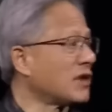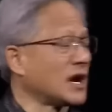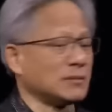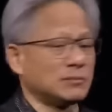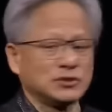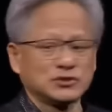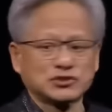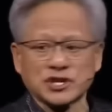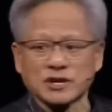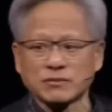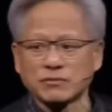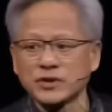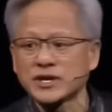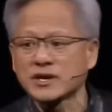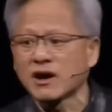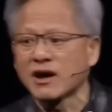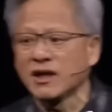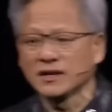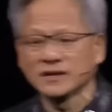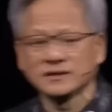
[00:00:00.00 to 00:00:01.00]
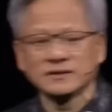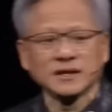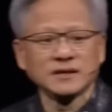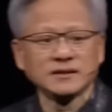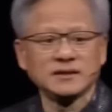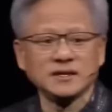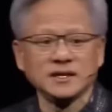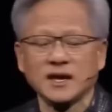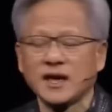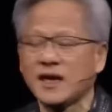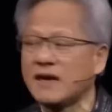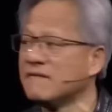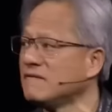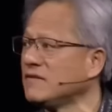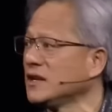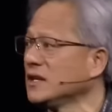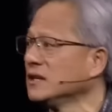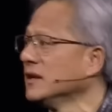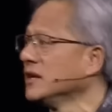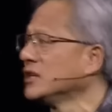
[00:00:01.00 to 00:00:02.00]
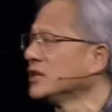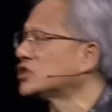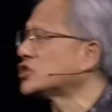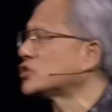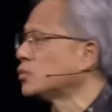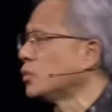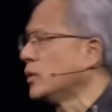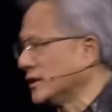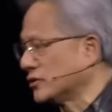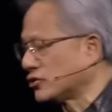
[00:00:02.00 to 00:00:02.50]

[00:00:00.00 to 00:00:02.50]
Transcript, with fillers: an incredible chip. We call it the NVLink